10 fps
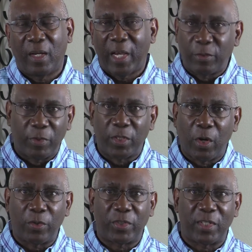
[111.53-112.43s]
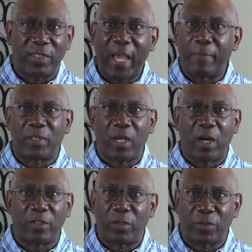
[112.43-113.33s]
As a result, she
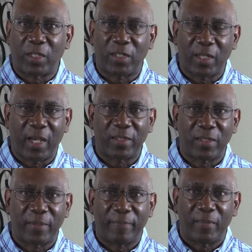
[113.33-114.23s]
sabotaged her success.